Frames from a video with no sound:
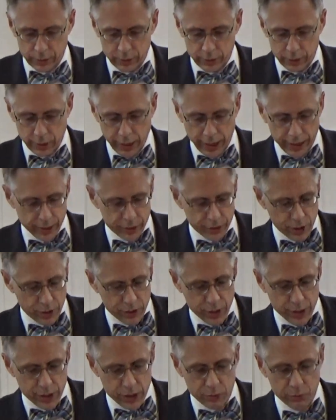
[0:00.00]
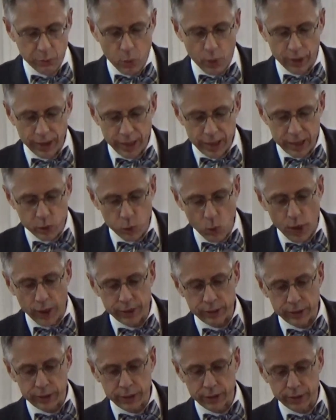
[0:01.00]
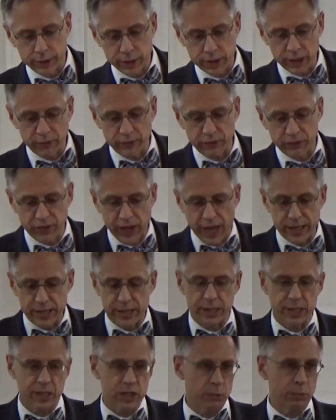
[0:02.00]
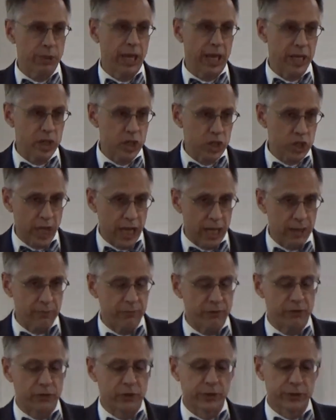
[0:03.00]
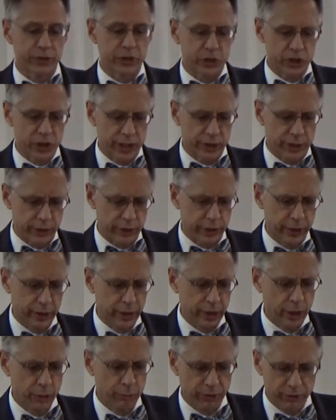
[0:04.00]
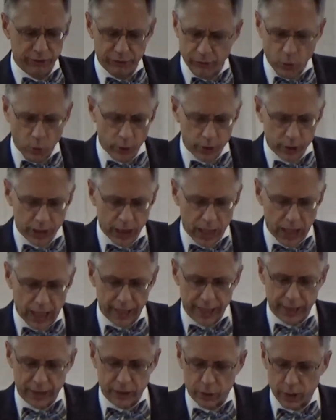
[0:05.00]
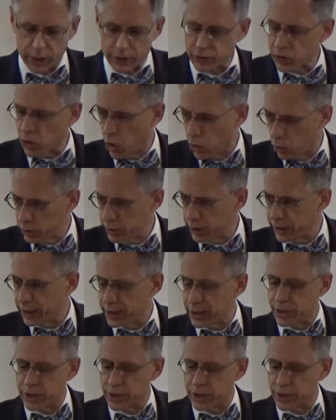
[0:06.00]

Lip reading: I'd like us to see this morning that as one confesses to be a shameful sinner before God and trusts only in